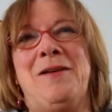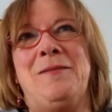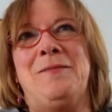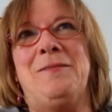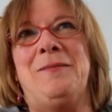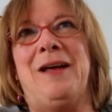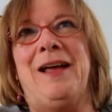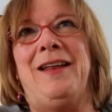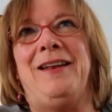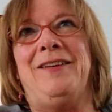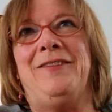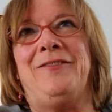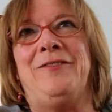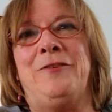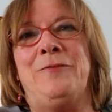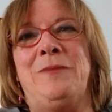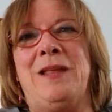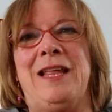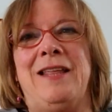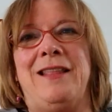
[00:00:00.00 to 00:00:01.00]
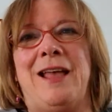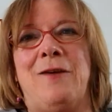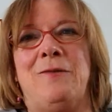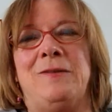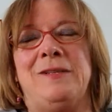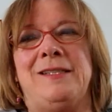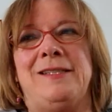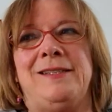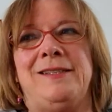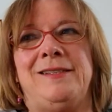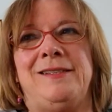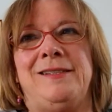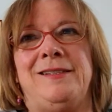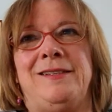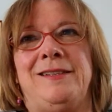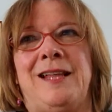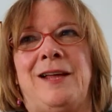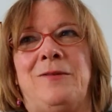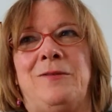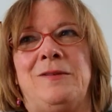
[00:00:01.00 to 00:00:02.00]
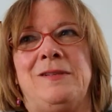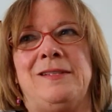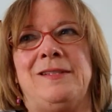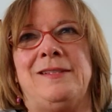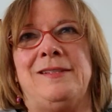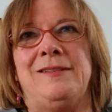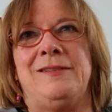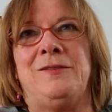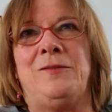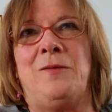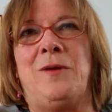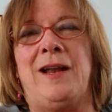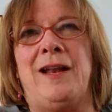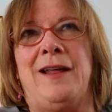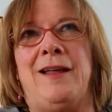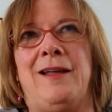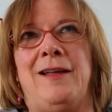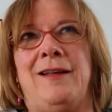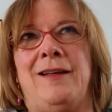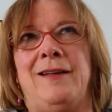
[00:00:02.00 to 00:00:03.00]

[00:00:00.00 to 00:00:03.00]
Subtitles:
but for me that was quite a